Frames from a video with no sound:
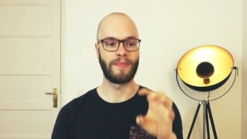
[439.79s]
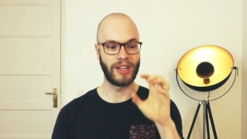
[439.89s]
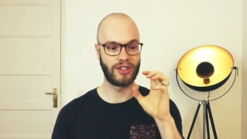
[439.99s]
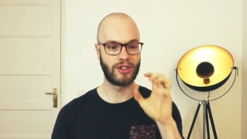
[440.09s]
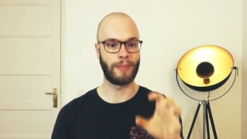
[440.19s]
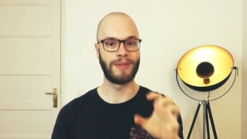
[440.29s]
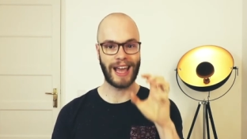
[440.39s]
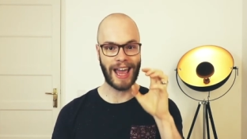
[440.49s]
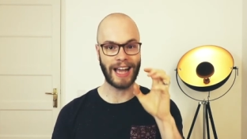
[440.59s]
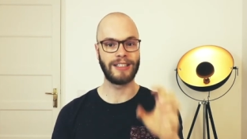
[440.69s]
They
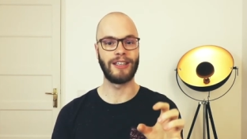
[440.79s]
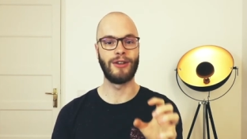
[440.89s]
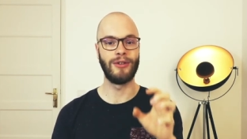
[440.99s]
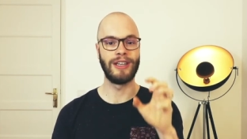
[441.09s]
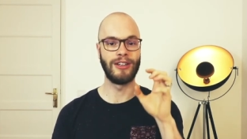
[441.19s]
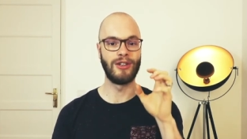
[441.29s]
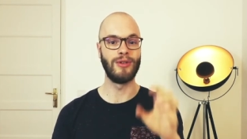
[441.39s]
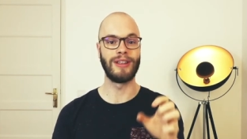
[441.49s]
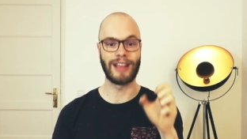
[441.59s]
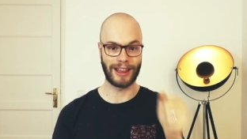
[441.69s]
stopped executing and
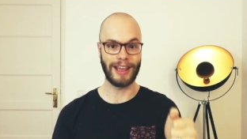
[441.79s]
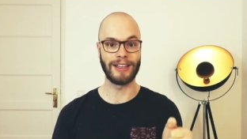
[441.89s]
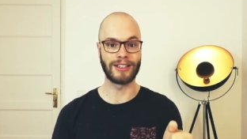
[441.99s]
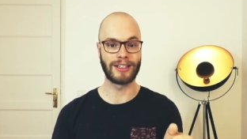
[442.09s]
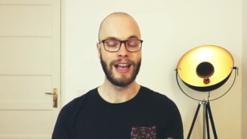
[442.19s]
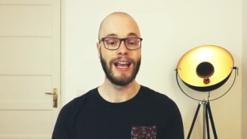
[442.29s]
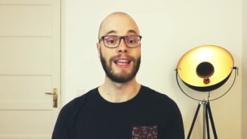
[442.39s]
doing the things